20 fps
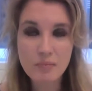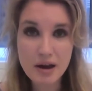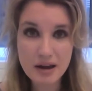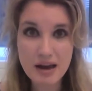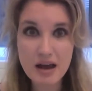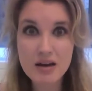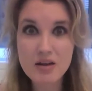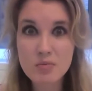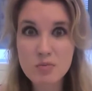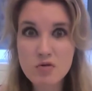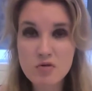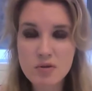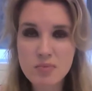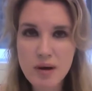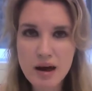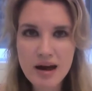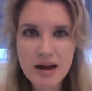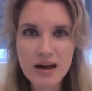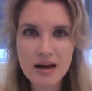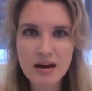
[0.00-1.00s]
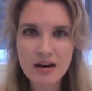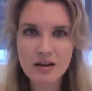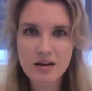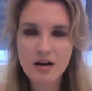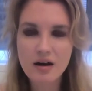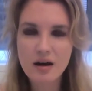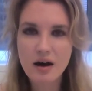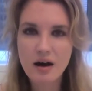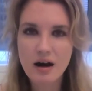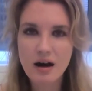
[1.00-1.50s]
getting the movie made
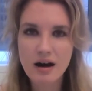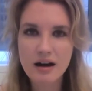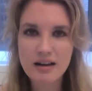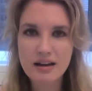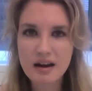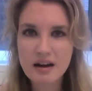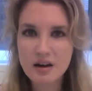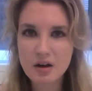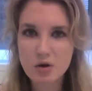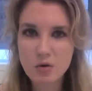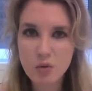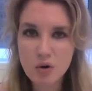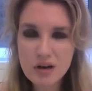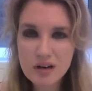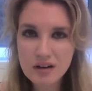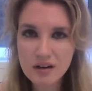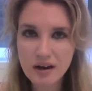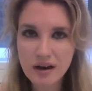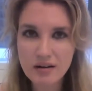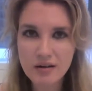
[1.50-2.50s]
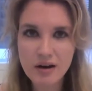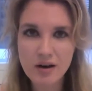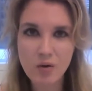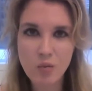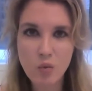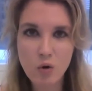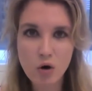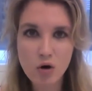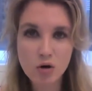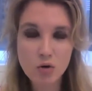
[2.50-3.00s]
and getting it greenlit in a
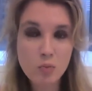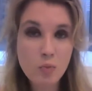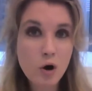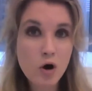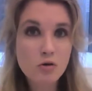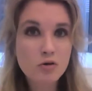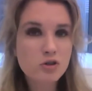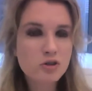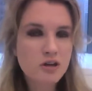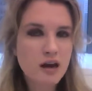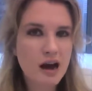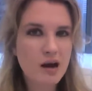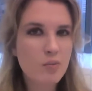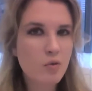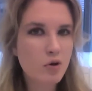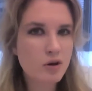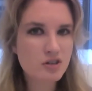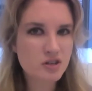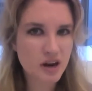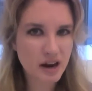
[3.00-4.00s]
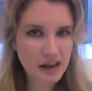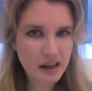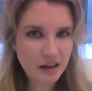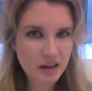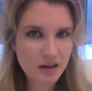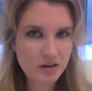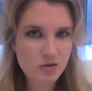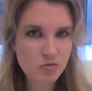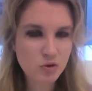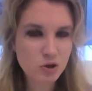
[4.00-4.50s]
world post-Cowboys and
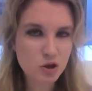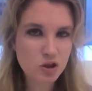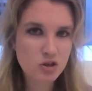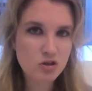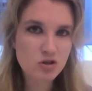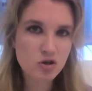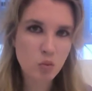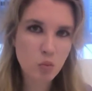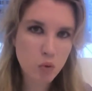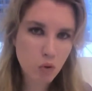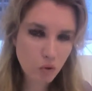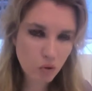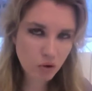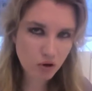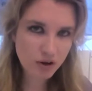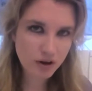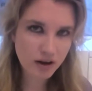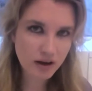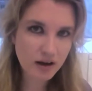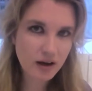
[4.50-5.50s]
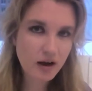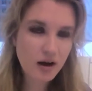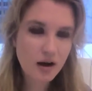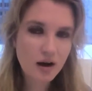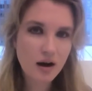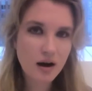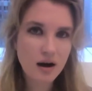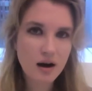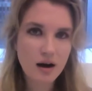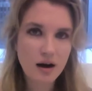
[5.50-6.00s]
Aliens, which did so poorly.
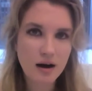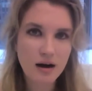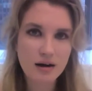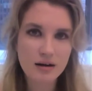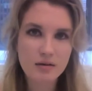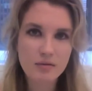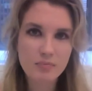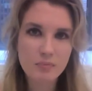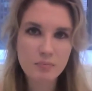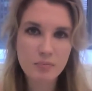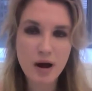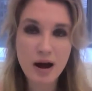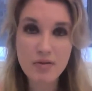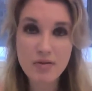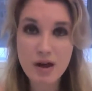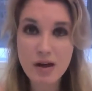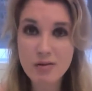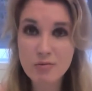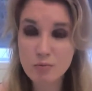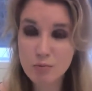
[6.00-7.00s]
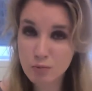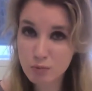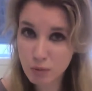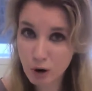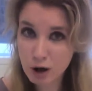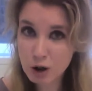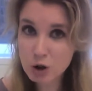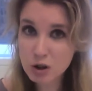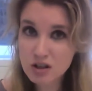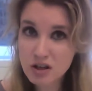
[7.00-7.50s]
And they
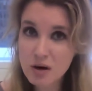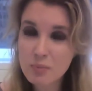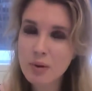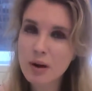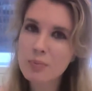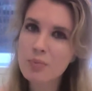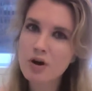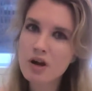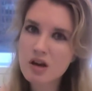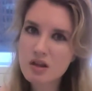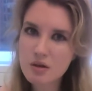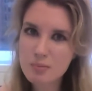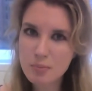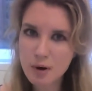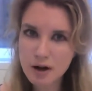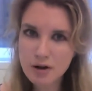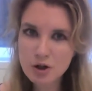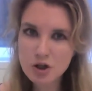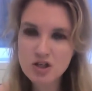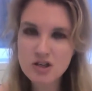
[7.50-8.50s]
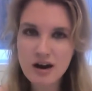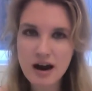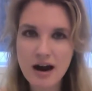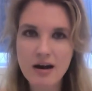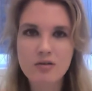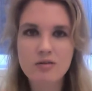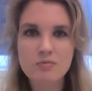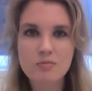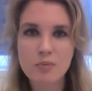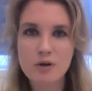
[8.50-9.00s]
partially did it by bringing the budget
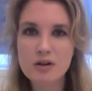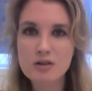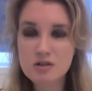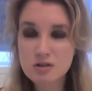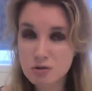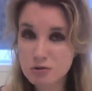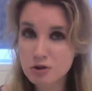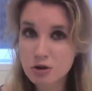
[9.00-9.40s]
down. But it